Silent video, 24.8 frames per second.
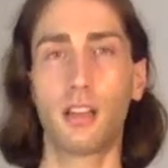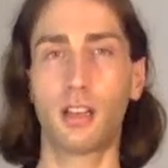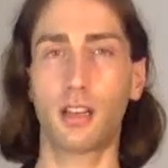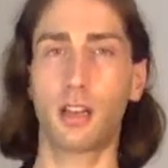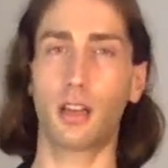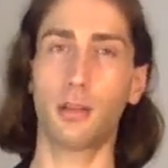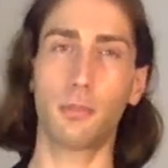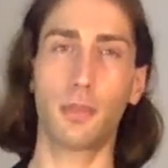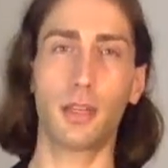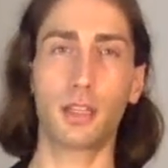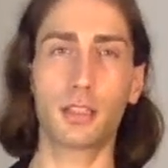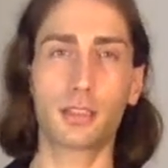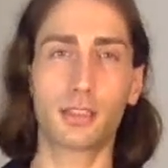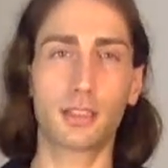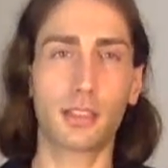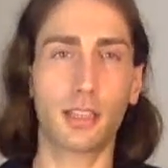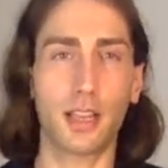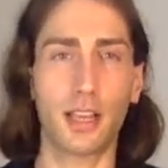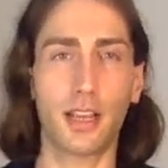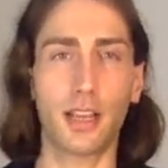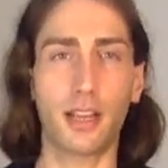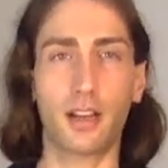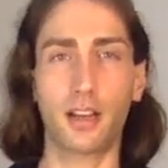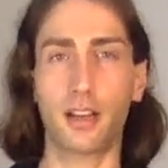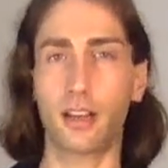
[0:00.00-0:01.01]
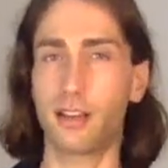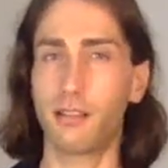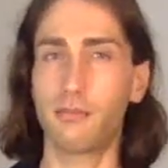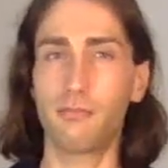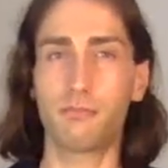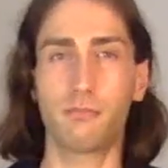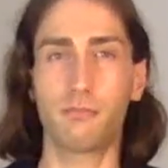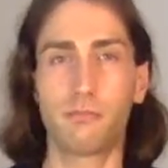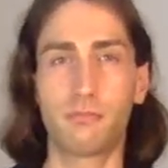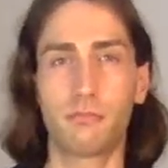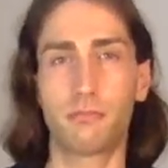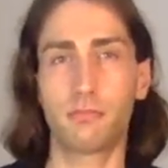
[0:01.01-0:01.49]
I must say I
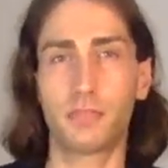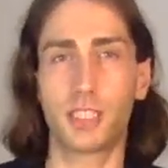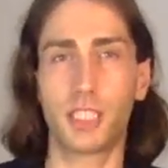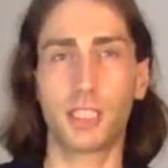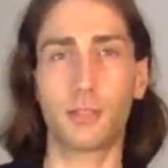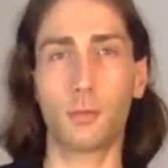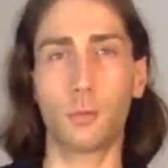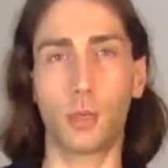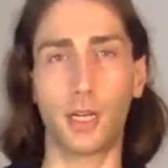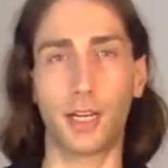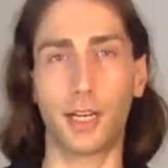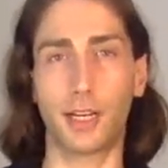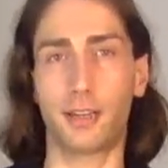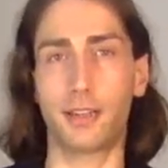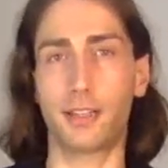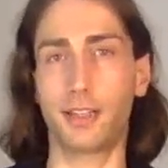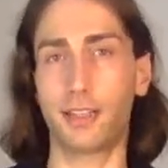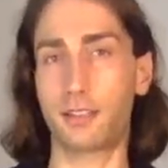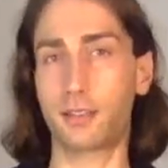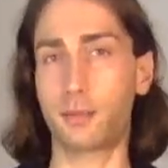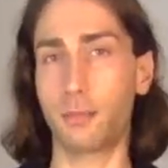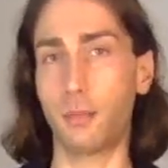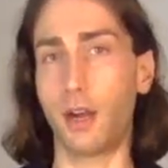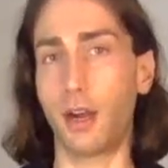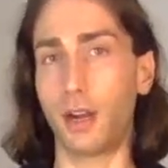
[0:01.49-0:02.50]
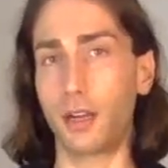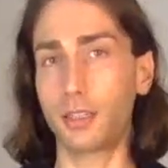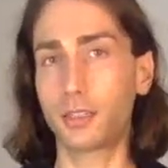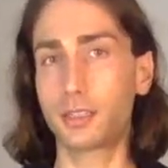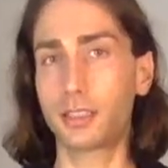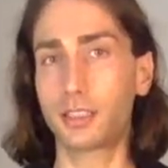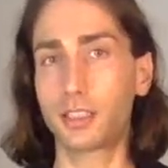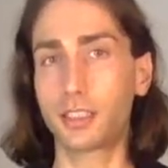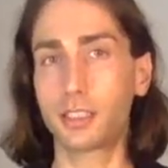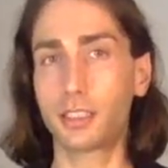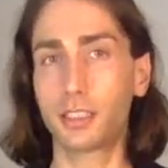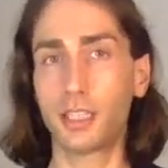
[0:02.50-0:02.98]
didn't wear this
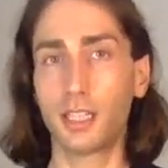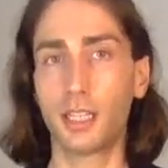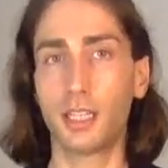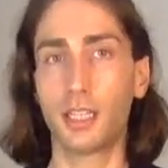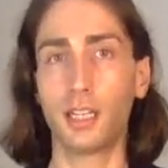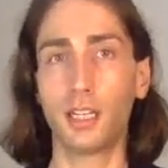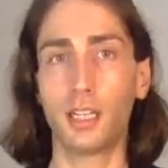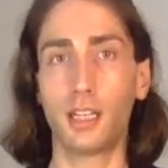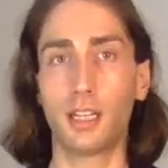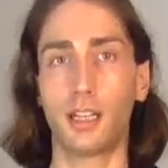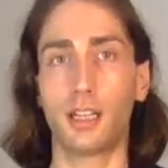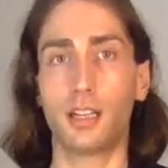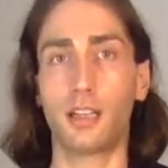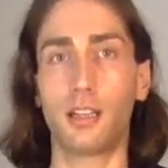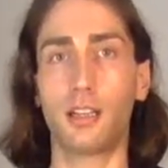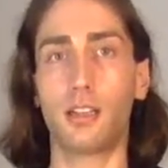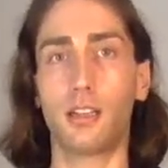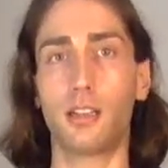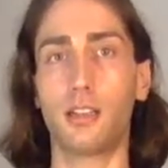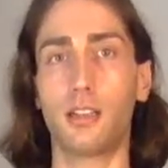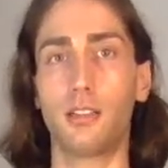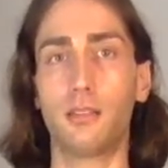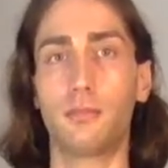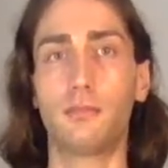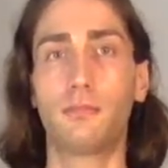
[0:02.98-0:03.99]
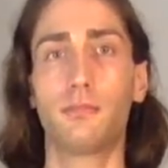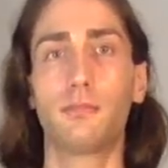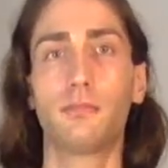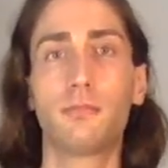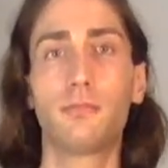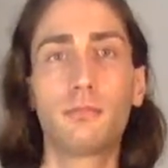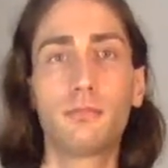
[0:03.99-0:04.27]
much. I